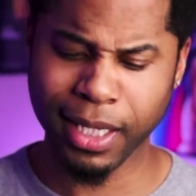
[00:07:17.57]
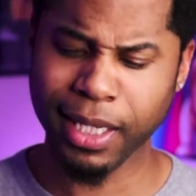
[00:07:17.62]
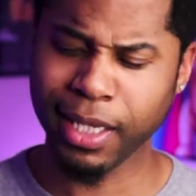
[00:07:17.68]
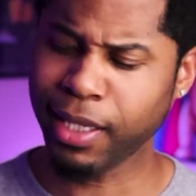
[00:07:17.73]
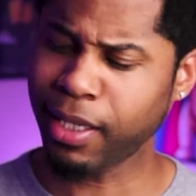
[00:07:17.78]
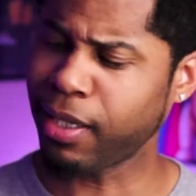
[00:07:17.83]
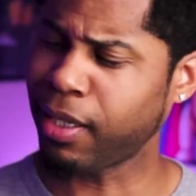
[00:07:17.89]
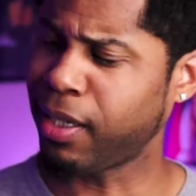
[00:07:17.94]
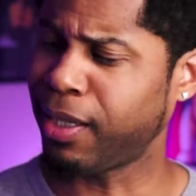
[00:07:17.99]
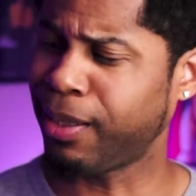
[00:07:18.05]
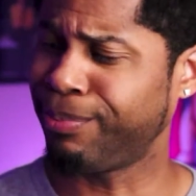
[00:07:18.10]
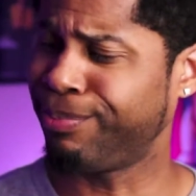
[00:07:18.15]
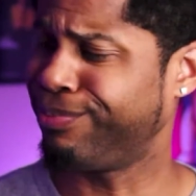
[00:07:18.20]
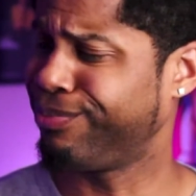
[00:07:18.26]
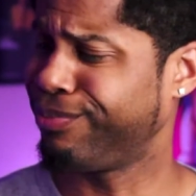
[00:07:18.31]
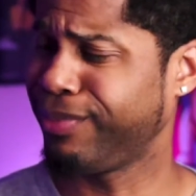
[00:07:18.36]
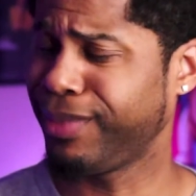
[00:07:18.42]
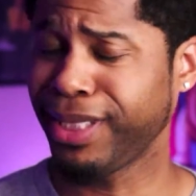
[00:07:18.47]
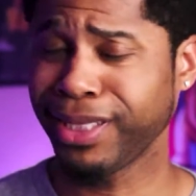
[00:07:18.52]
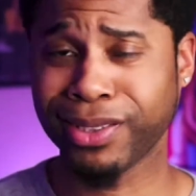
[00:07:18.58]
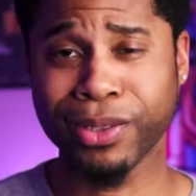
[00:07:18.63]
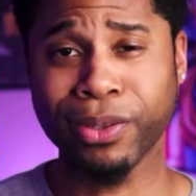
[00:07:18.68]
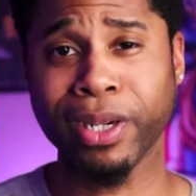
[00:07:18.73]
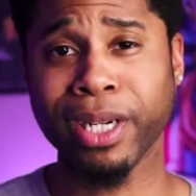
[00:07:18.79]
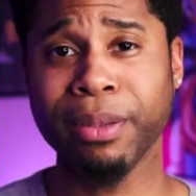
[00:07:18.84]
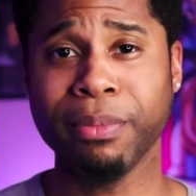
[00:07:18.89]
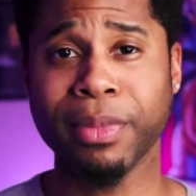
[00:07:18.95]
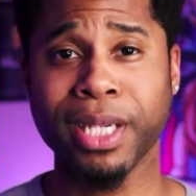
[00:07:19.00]
And it's
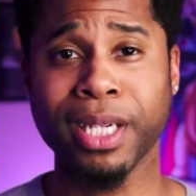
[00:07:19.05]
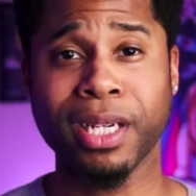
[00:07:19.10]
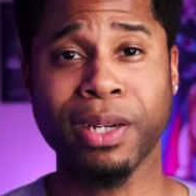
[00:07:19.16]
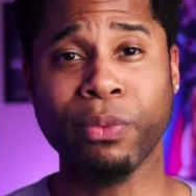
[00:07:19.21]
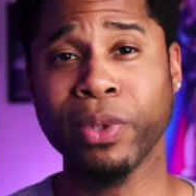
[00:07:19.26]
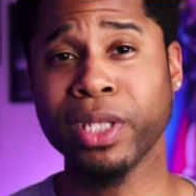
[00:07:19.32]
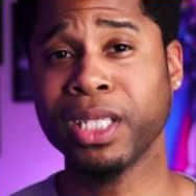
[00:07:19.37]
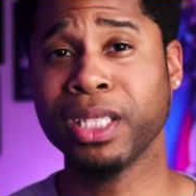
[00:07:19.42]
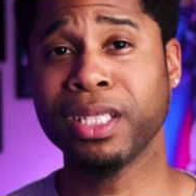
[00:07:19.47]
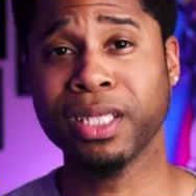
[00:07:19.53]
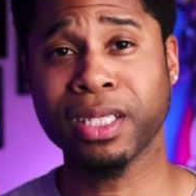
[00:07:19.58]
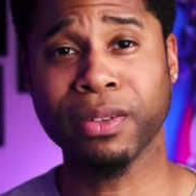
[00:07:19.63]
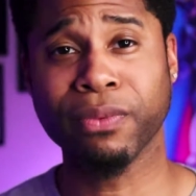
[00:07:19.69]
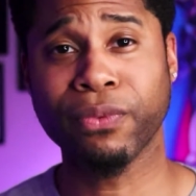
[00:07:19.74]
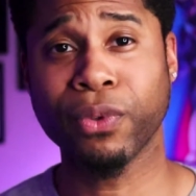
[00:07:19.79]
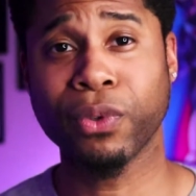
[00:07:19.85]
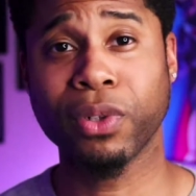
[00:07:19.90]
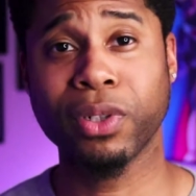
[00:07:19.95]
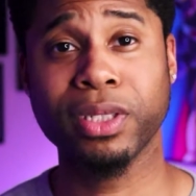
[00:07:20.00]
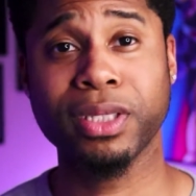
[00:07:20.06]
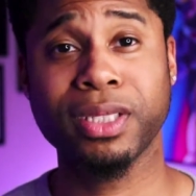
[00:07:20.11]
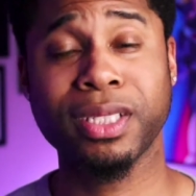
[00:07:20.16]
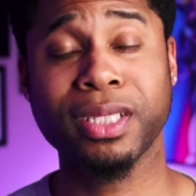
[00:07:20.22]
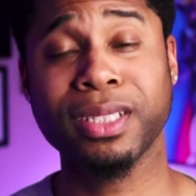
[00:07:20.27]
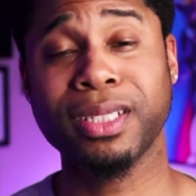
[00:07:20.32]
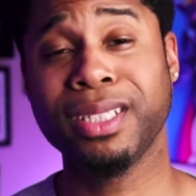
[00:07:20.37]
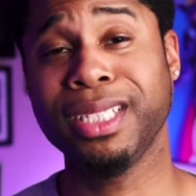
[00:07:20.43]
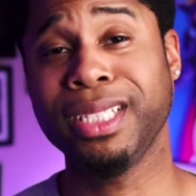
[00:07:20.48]
great, man. I'm really looking forward
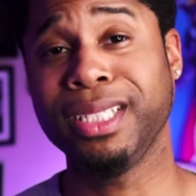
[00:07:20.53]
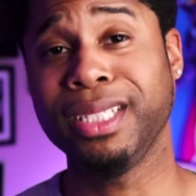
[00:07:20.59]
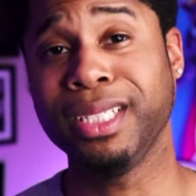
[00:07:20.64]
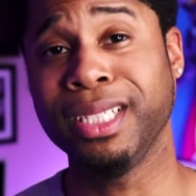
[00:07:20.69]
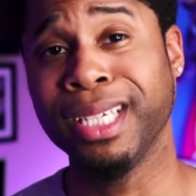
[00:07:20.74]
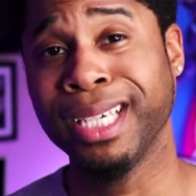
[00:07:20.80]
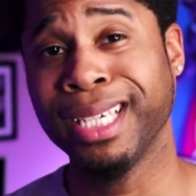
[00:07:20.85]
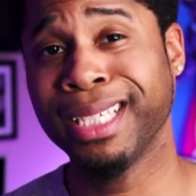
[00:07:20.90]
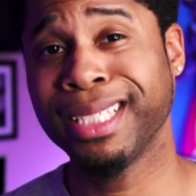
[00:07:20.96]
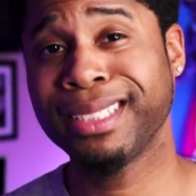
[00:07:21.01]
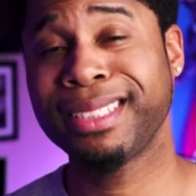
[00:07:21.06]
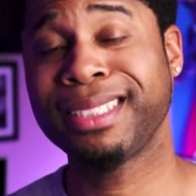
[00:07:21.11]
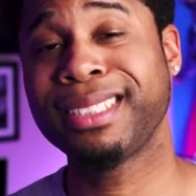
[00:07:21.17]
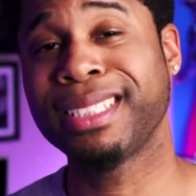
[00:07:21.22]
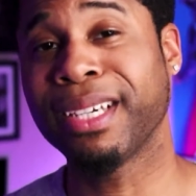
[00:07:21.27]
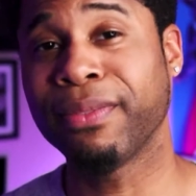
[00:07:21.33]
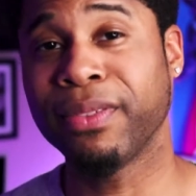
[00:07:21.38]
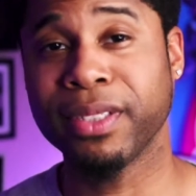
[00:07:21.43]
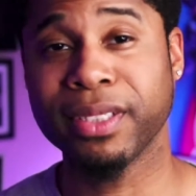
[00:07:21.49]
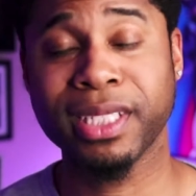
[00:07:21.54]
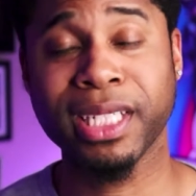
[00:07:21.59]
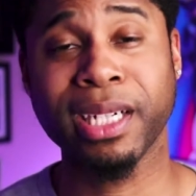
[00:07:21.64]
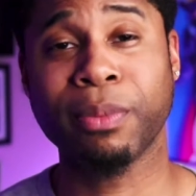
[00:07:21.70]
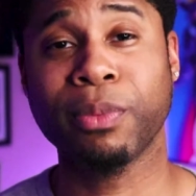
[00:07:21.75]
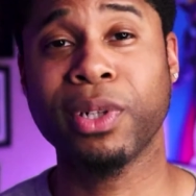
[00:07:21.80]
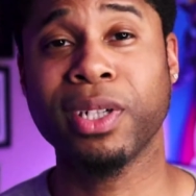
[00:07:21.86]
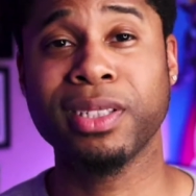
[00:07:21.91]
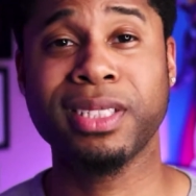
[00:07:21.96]
to the
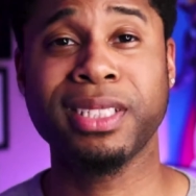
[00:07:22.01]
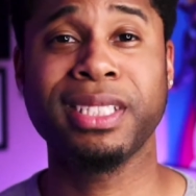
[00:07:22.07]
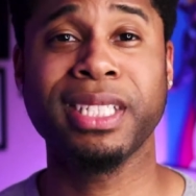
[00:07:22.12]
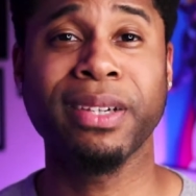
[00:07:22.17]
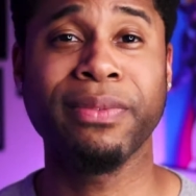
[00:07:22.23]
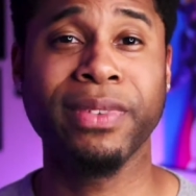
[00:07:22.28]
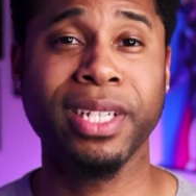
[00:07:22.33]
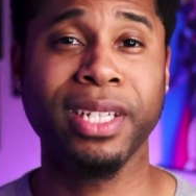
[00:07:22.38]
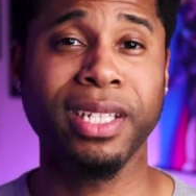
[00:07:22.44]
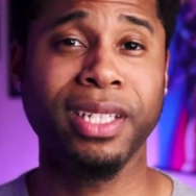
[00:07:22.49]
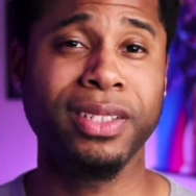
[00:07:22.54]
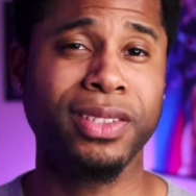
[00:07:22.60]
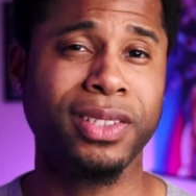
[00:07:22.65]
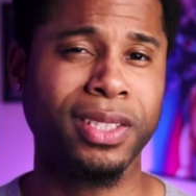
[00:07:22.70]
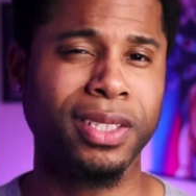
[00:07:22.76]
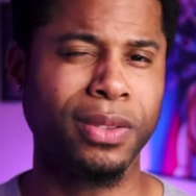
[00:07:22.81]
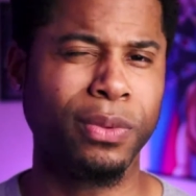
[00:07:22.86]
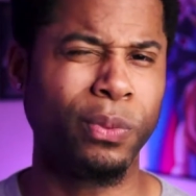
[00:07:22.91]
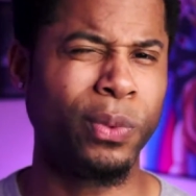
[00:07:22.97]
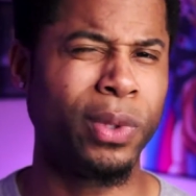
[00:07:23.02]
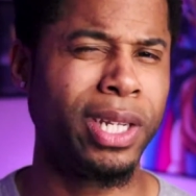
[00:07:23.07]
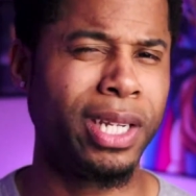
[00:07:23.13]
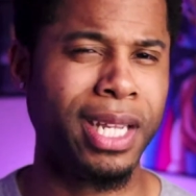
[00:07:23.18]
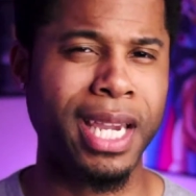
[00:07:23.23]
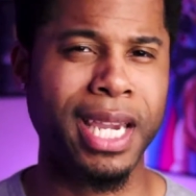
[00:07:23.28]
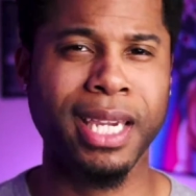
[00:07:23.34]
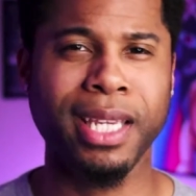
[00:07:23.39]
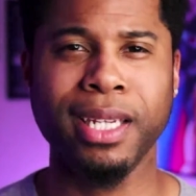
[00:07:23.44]
Tamron 70 to
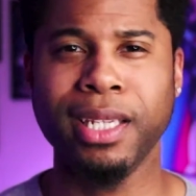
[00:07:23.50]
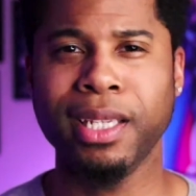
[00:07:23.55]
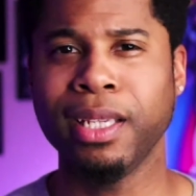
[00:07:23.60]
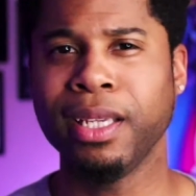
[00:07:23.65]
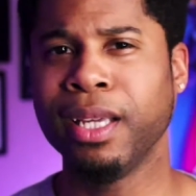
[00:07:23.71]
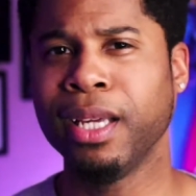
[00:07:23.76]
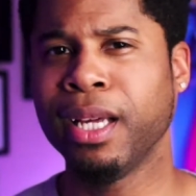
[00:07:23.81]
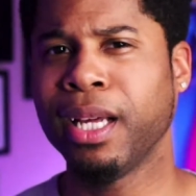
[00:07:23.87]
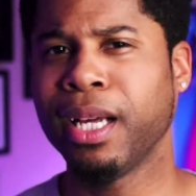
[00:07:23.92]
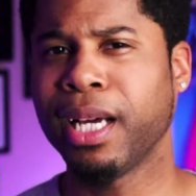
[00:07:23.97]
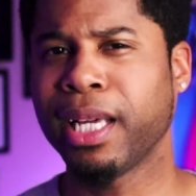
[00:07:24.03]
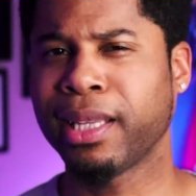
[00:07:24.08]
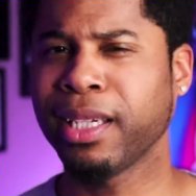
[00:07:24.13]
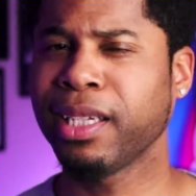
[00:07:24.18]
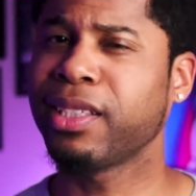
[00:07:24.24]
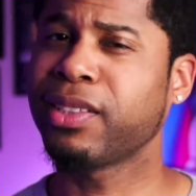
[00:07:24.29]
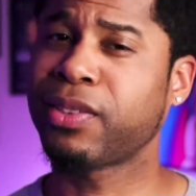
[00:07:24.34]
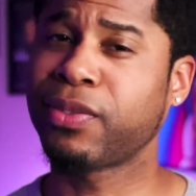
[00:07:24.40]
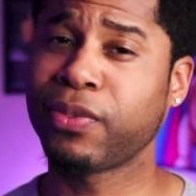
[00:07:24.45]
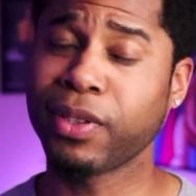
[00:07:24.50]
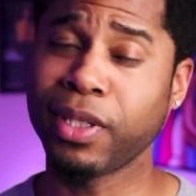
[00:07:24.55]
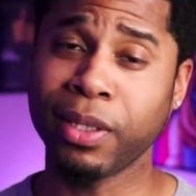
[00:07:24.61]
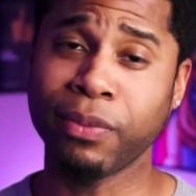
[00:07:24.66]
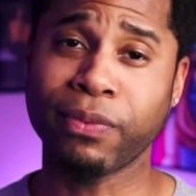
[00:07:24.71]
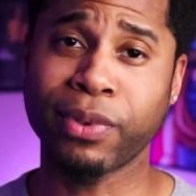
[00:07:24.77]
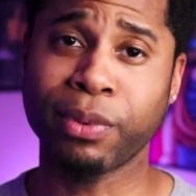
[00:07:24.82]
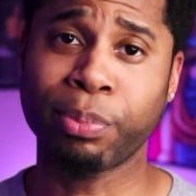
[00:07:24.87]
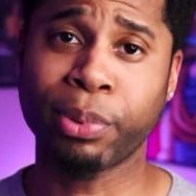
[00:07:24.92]
180. I think it's
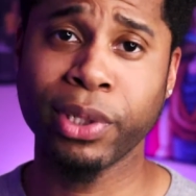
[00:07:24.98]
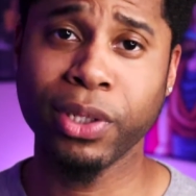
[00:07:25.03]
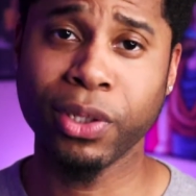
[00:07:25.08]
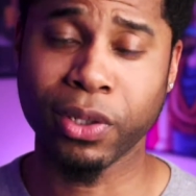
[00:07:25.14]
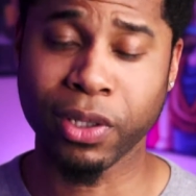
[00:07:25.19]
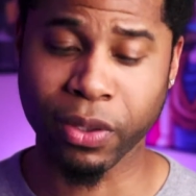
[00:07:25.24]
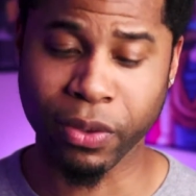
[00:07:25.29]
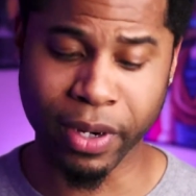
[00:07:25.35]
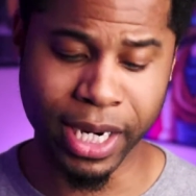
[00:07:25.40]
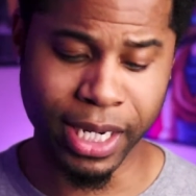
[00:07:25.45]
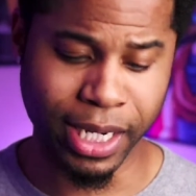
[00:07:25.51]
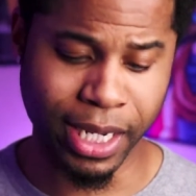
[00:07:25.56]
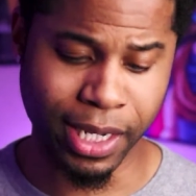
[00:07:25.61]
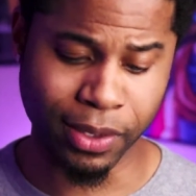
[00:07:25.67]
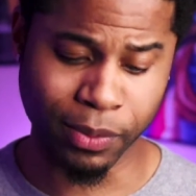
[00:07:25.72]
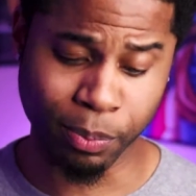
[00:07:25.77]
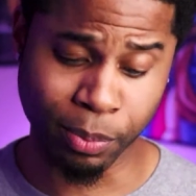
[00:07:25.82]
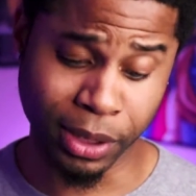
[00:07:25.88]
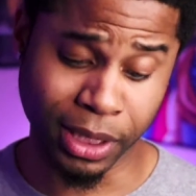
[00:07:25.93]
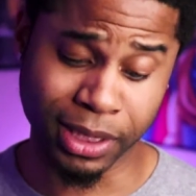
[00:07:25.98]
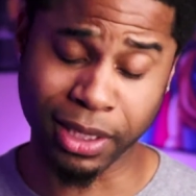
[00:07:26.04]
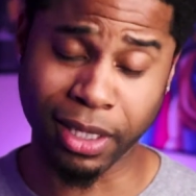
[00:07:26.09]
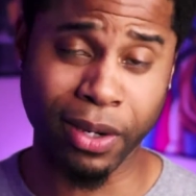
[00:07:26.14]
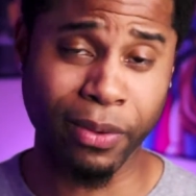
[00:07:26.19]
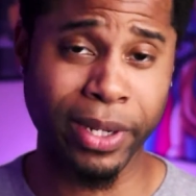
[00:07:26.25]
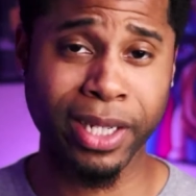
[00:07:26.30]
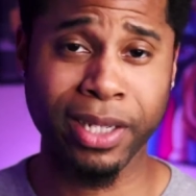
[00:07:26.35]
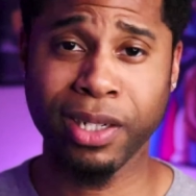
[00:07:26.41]
up for pre-order right now because I
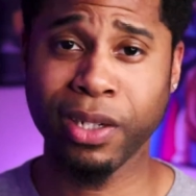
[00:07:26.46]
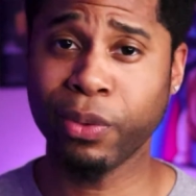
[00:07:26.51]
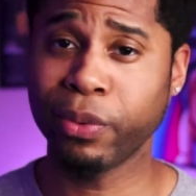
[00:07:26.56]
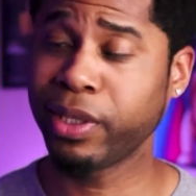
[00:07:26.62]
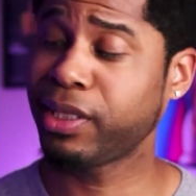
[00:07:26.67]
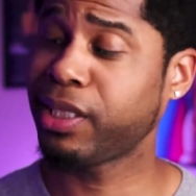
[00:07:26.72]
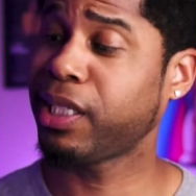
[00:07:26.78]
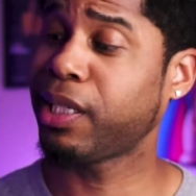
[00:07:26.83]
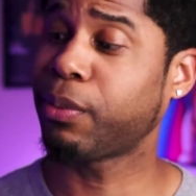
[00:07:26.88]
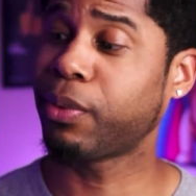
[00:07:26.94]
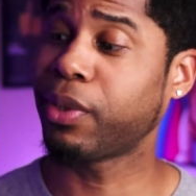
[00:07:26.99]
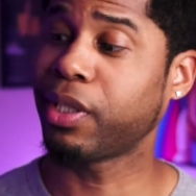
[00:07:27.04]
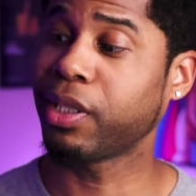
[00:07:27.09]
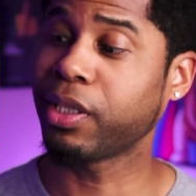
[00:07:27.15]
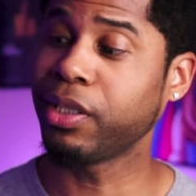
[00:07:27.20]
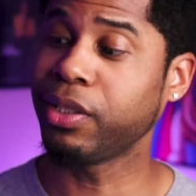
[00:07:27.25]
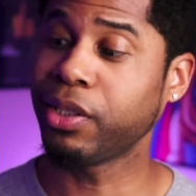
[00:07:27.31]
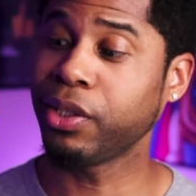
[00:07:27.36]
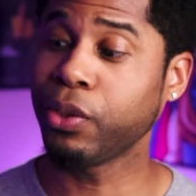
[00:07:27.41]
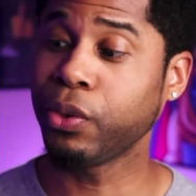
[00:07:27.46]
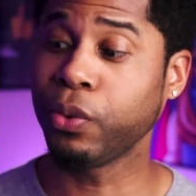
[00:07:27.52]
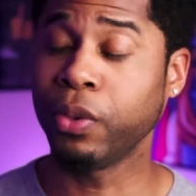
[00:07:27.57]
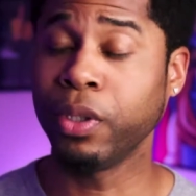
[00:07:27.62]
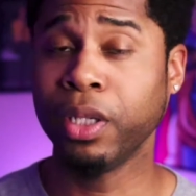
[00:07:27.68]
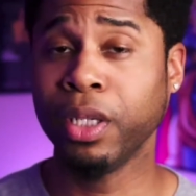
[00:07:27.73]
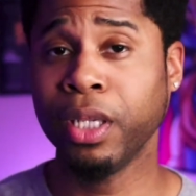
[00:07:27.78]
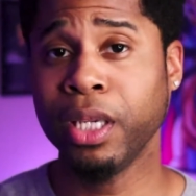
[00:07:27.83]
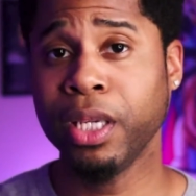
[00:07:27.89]
already know what Tamron can do.